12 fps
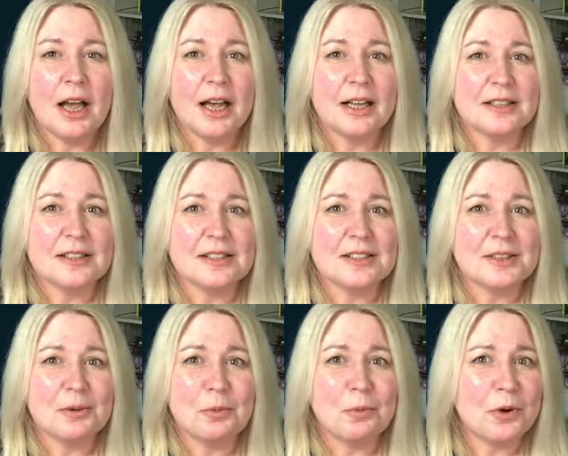And
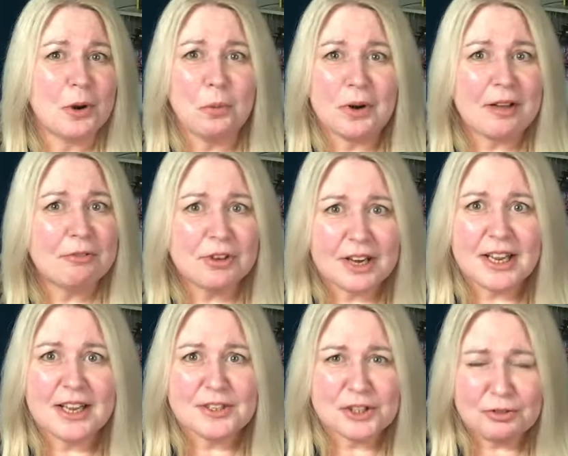whatever it
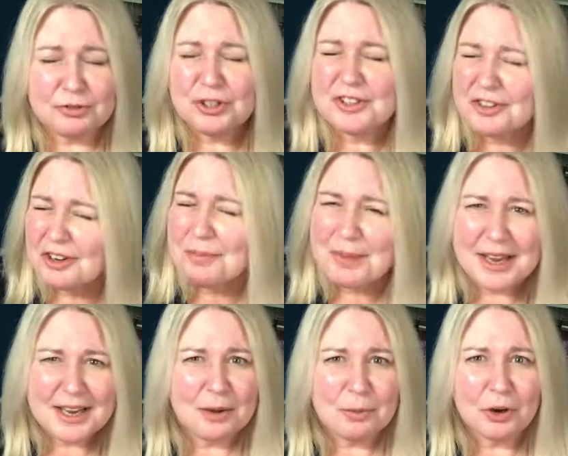is, you've just got to
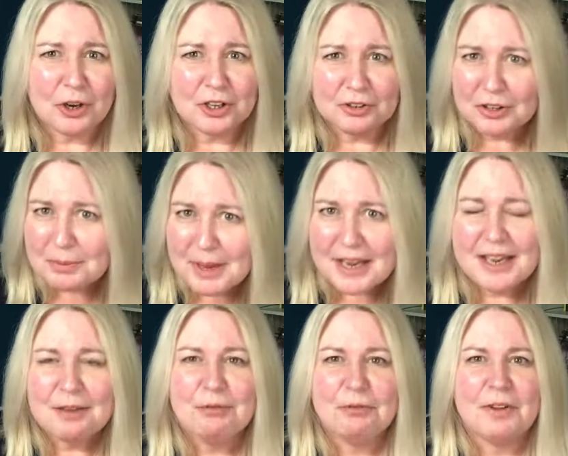make it work. You've got to make
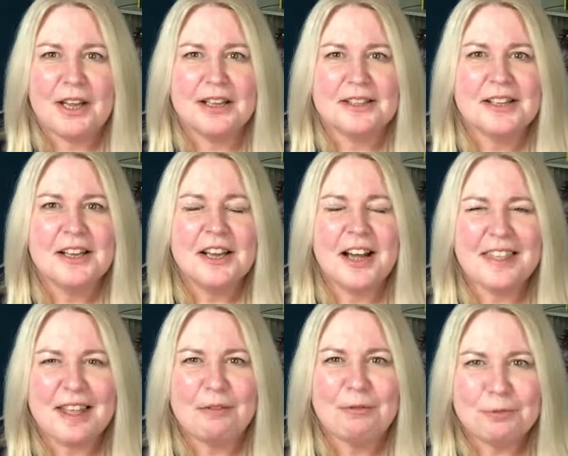it fit,
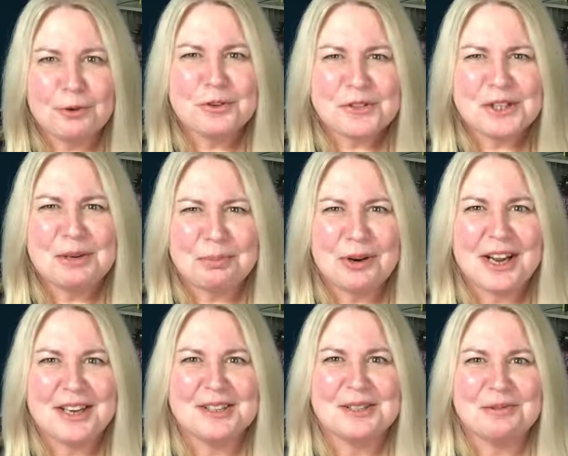and that forces your
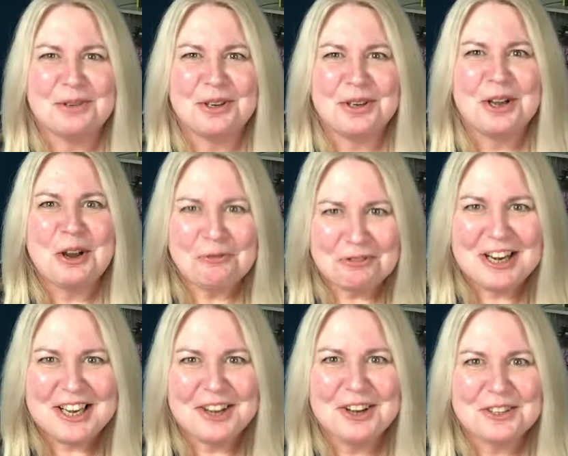brain to work
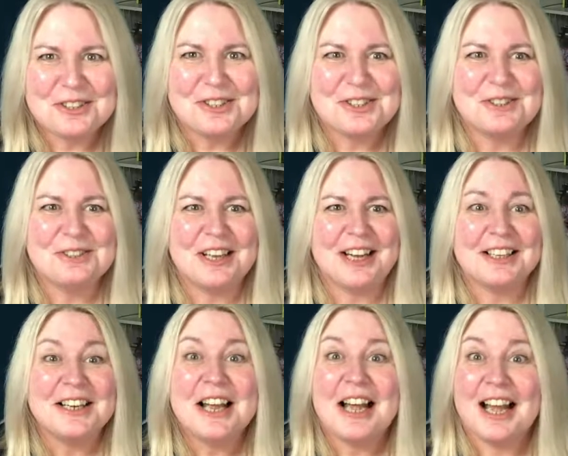really hard to do that.
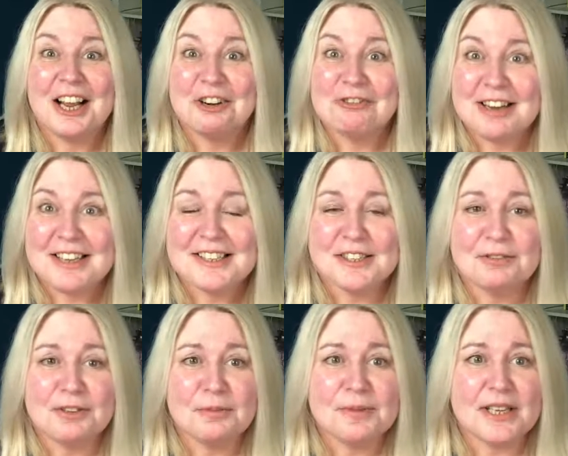And great
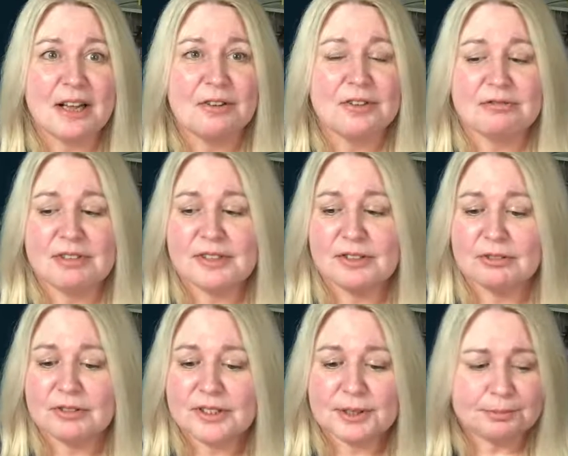stuff comes out as a
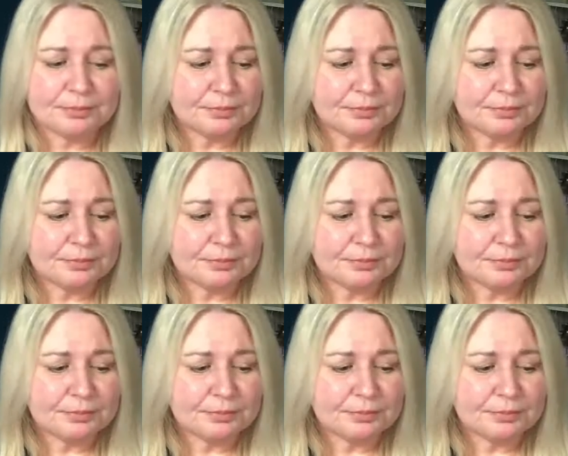result.